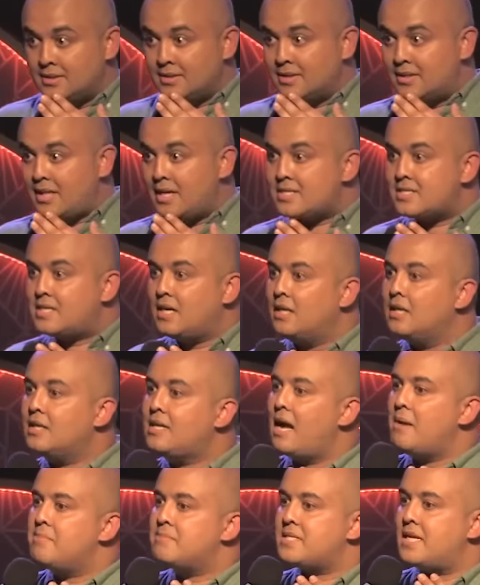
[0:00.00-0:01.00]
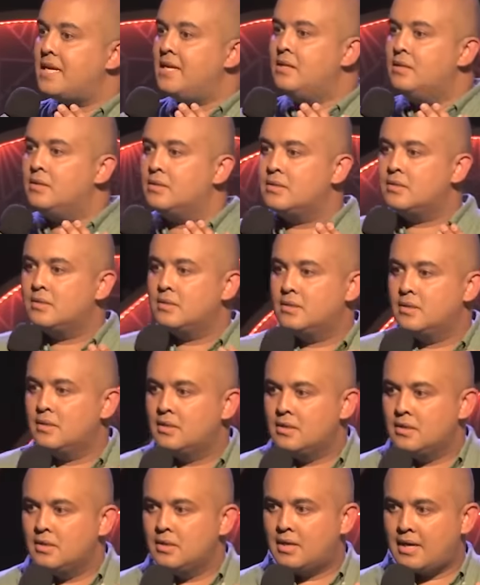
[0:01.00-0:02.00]
This girl comes in,
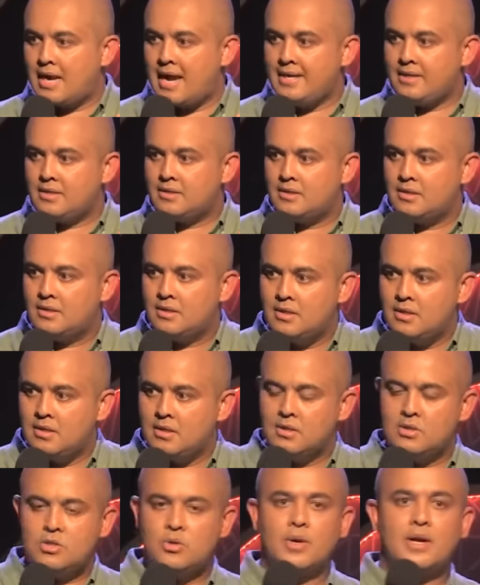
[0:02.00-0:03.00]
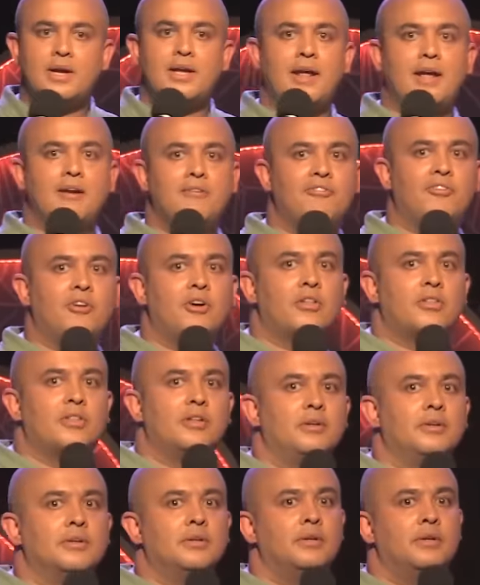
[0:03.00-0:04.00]
right, to a
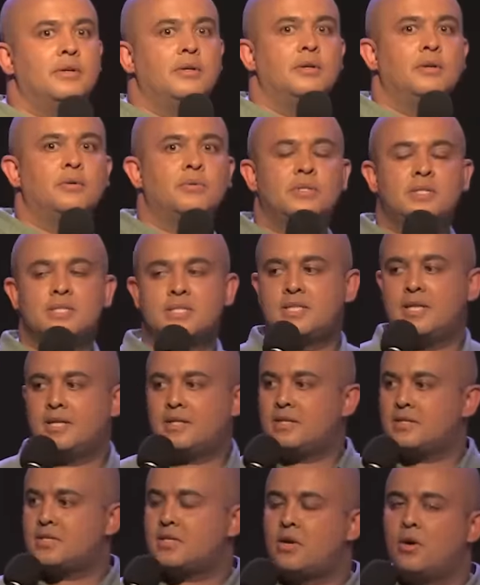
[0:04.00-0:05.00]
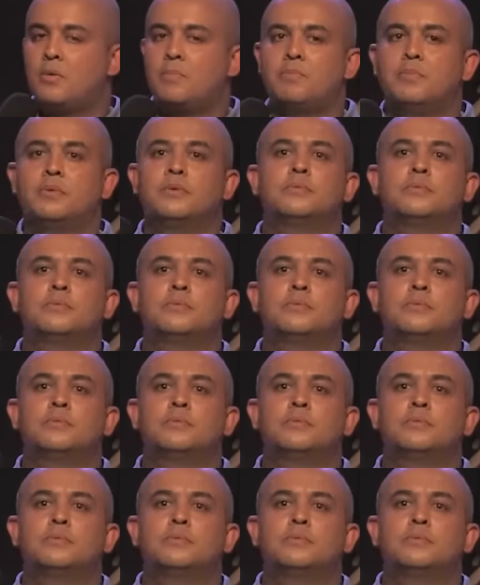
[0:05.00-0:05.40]
grandfather with a stethoscope.